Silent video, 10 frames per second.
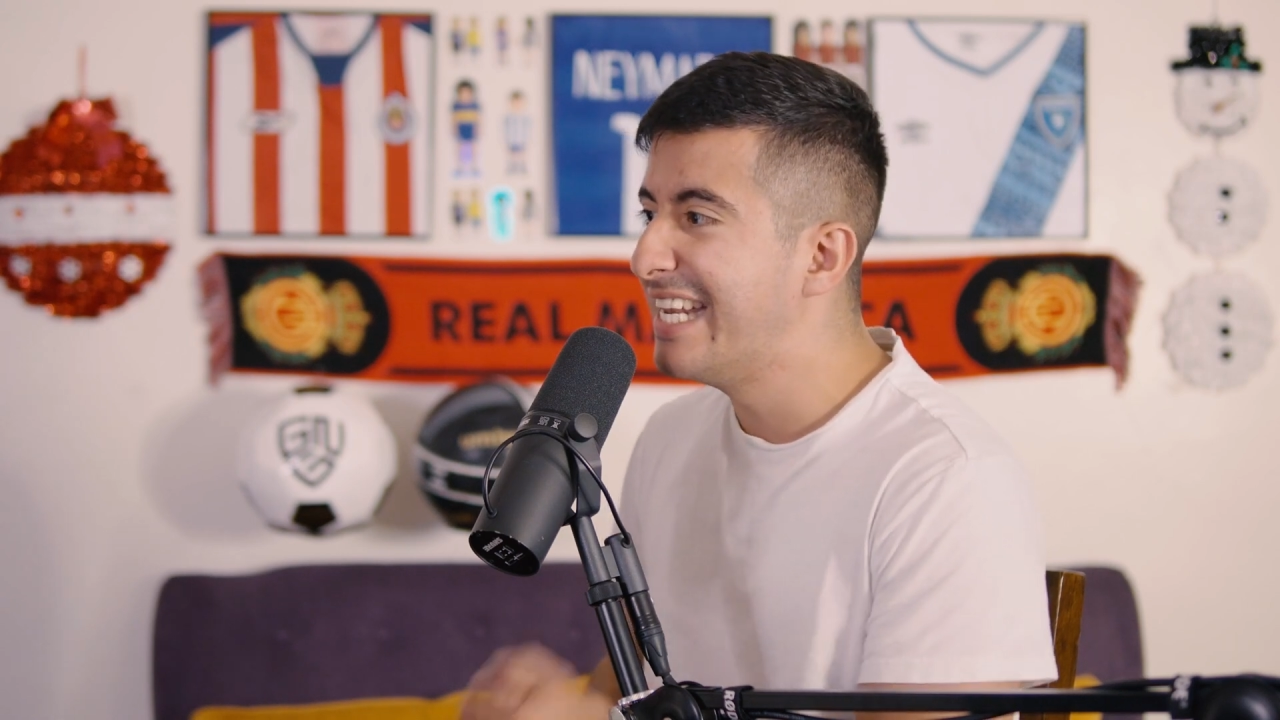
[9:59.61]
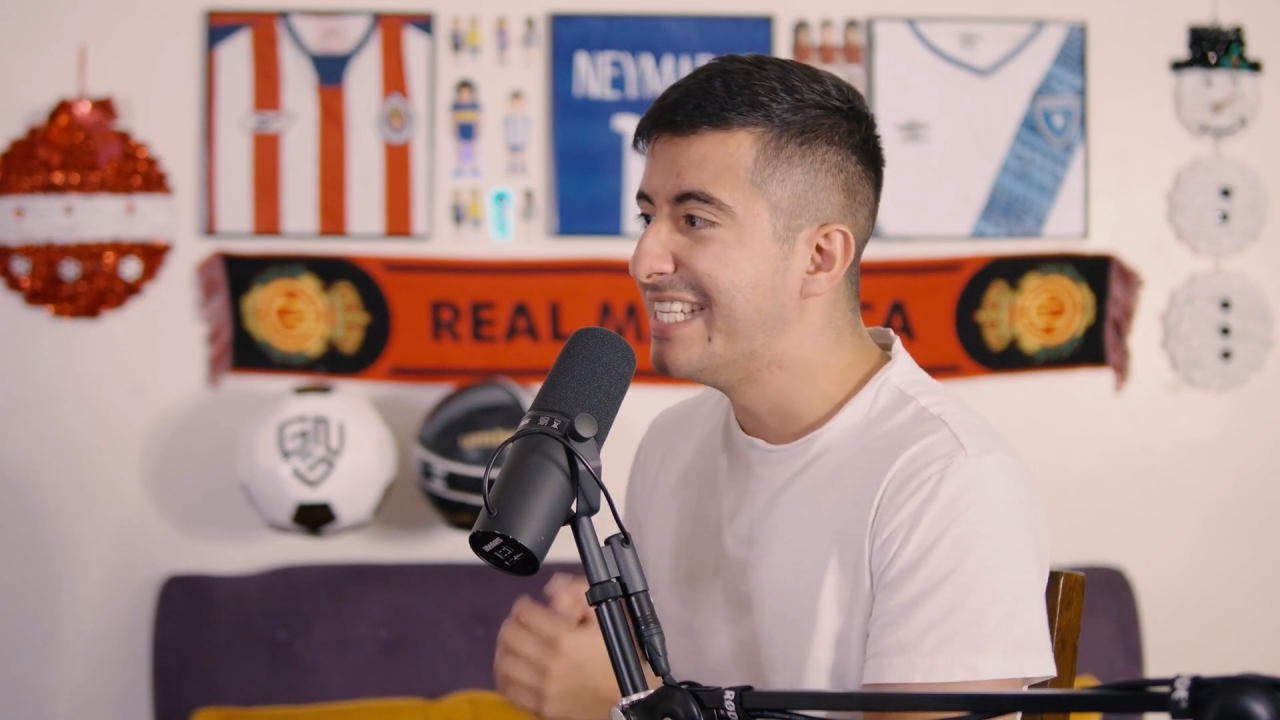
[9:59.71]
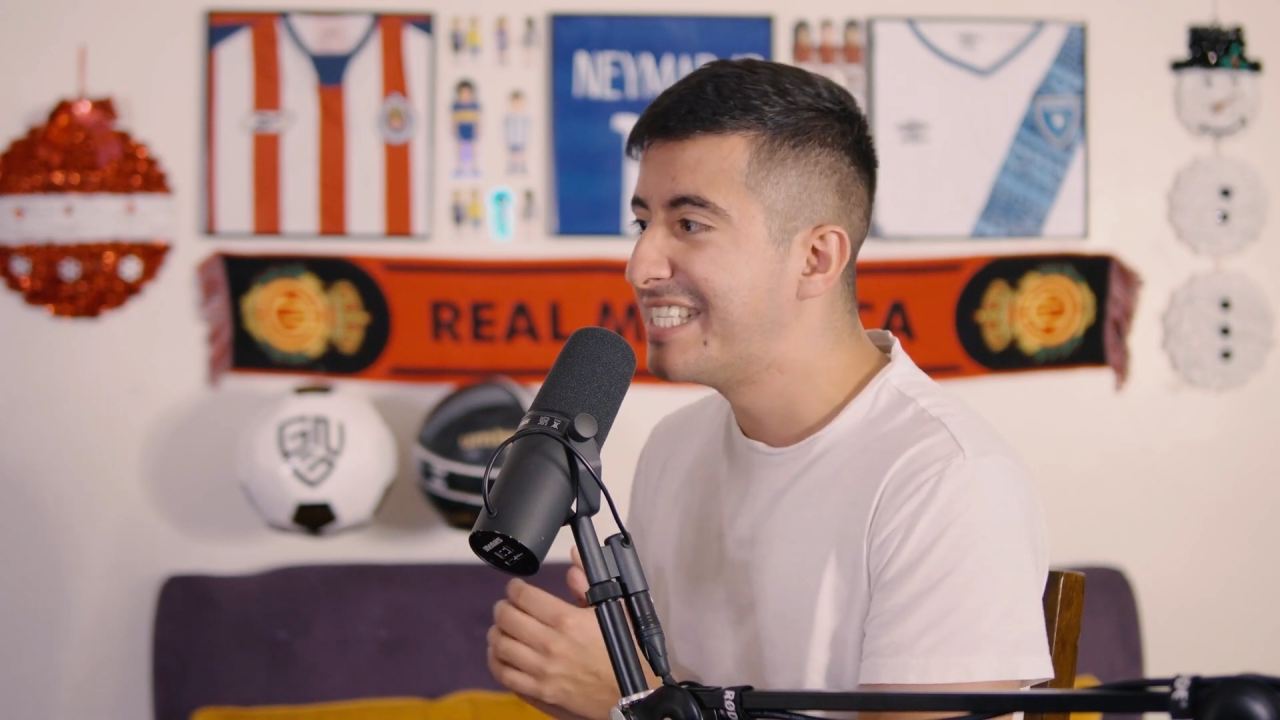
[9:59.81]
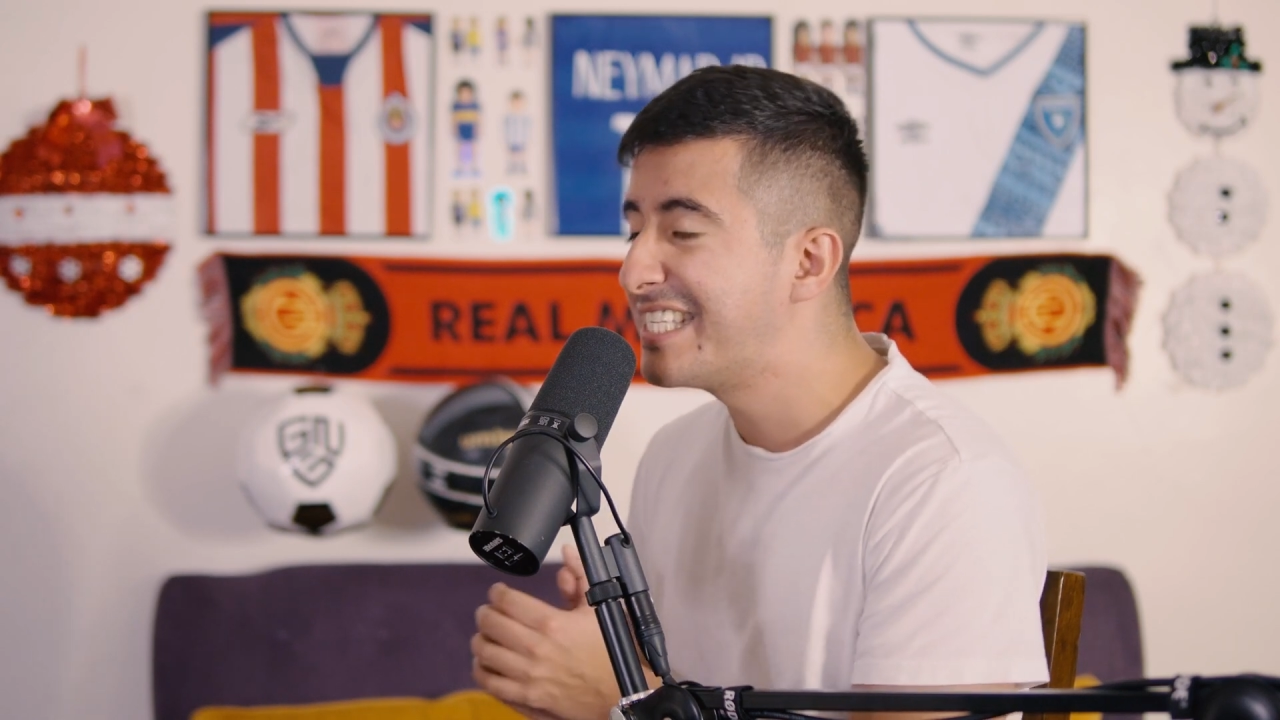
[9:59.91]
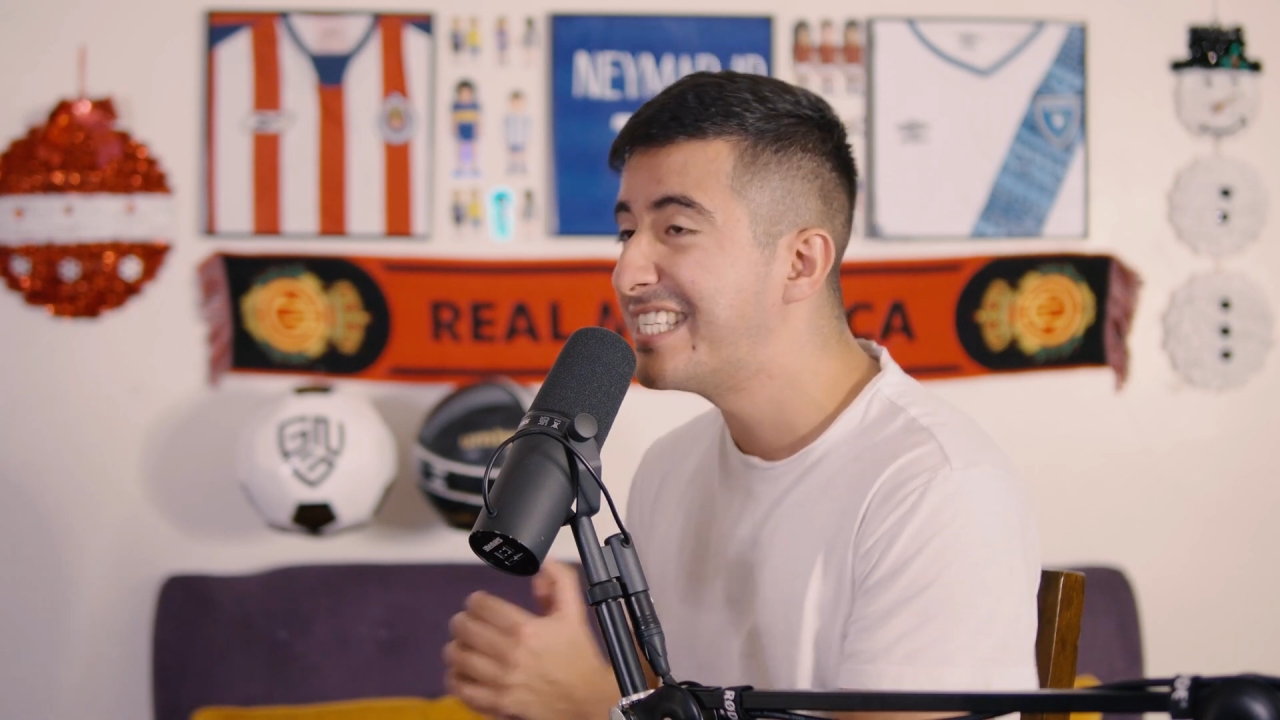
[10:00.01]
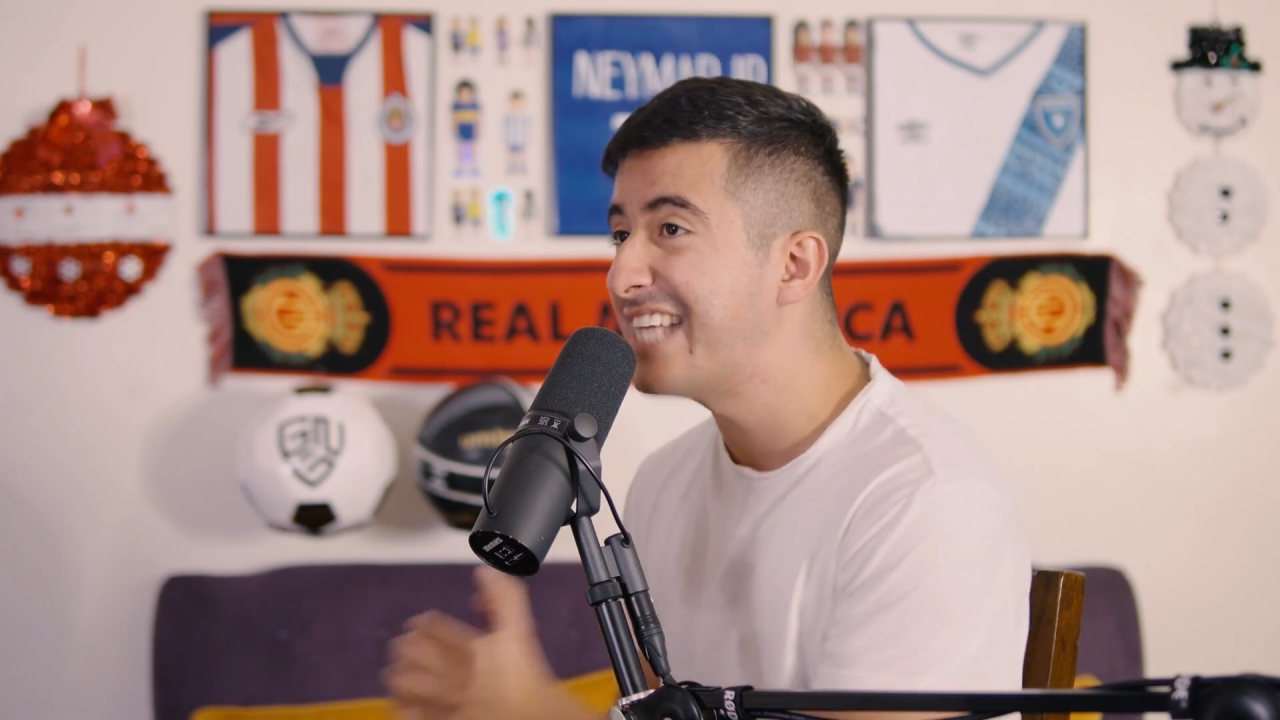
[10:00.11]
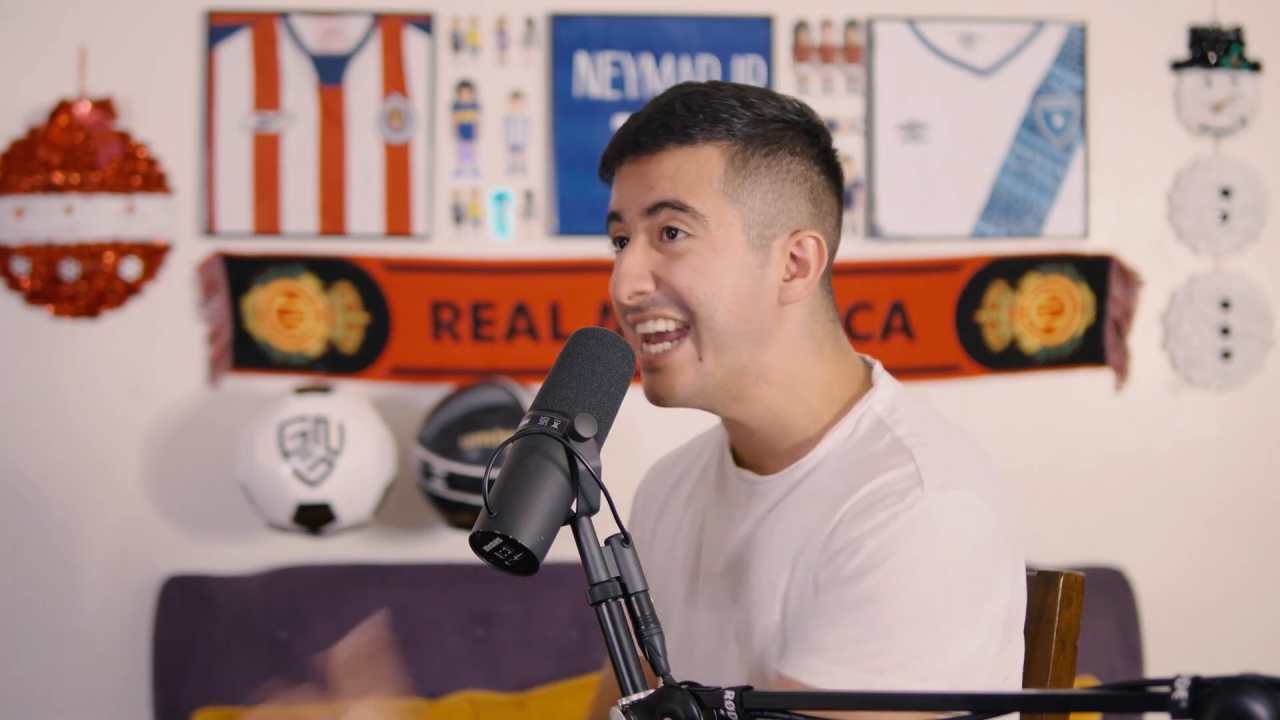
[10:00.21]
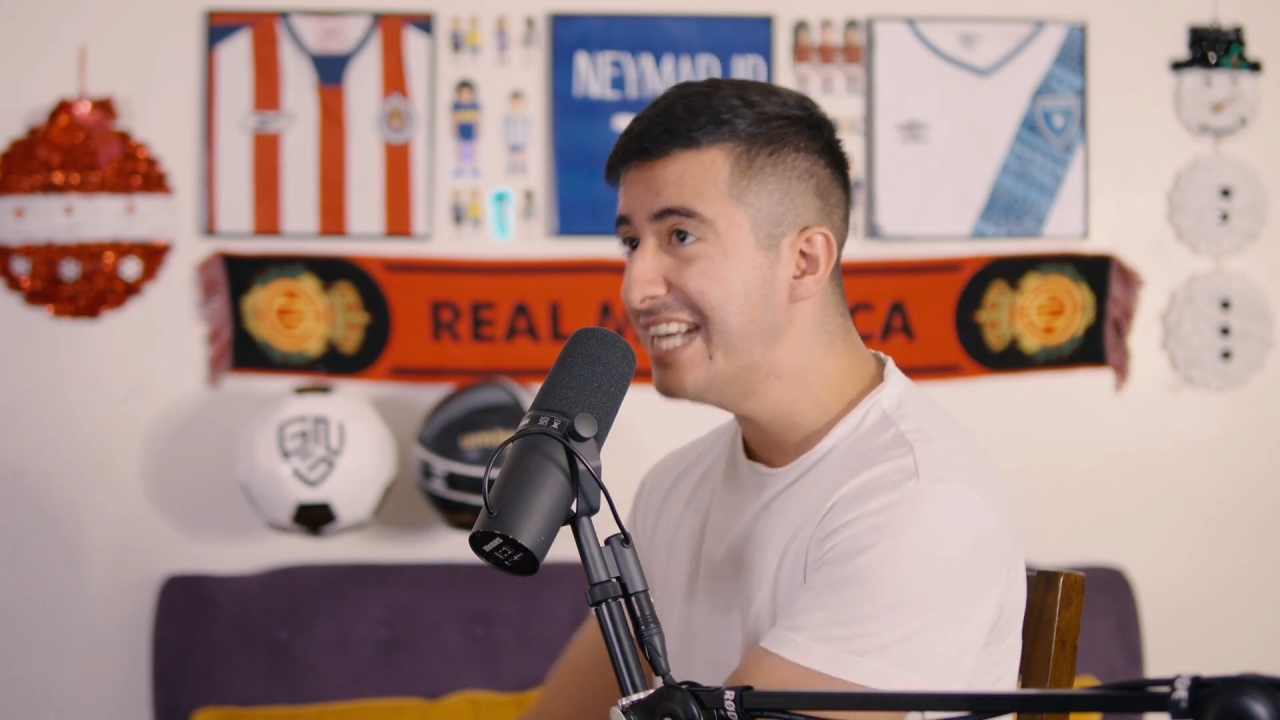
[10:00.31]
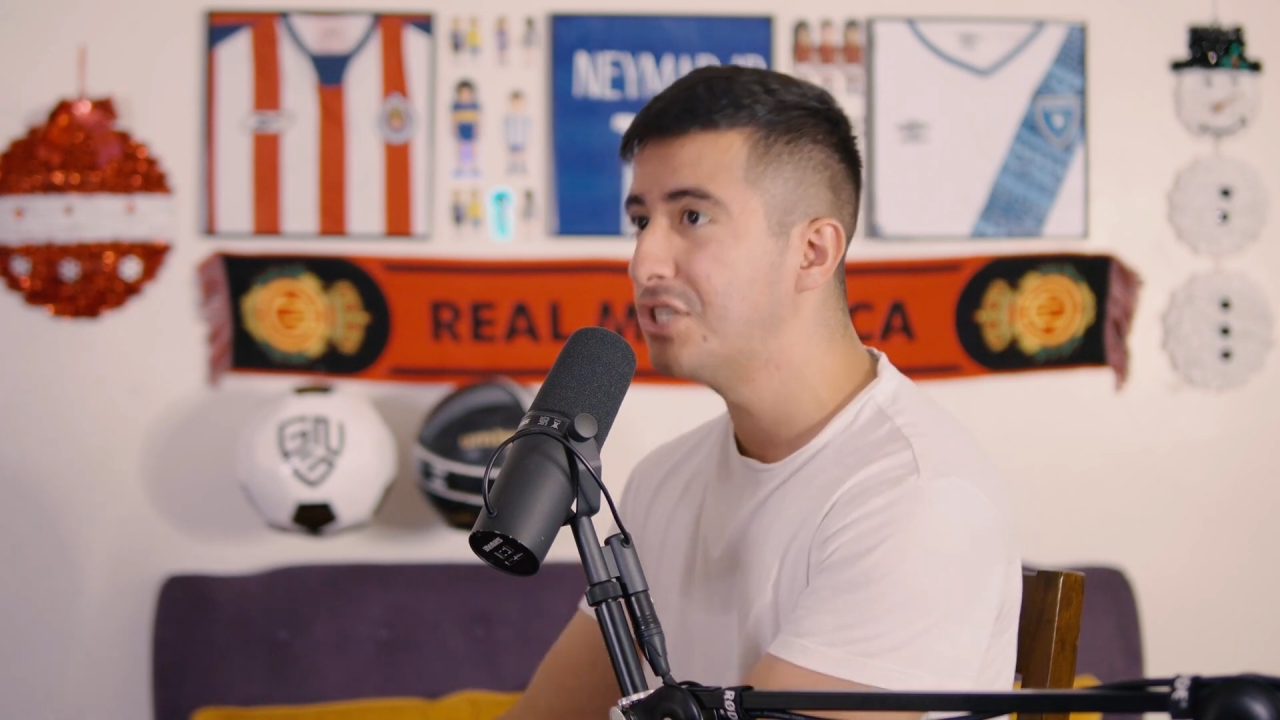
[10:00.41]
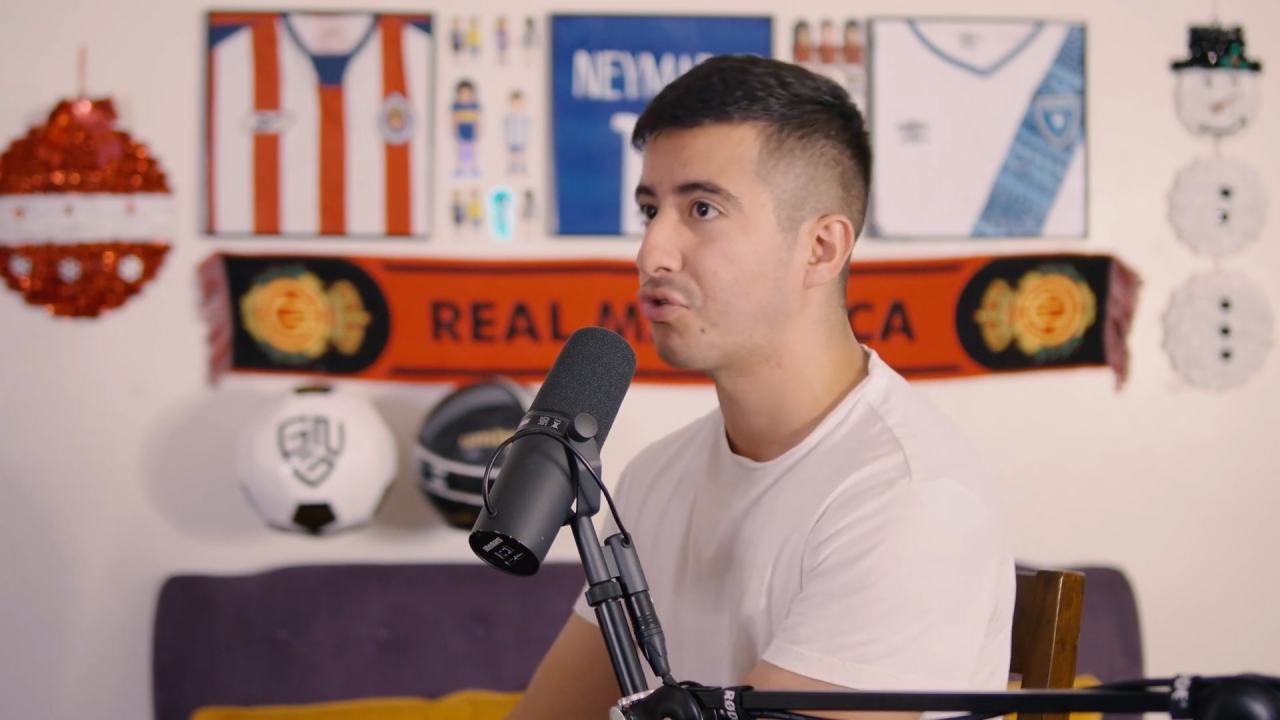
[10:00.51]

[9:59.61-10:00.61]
insane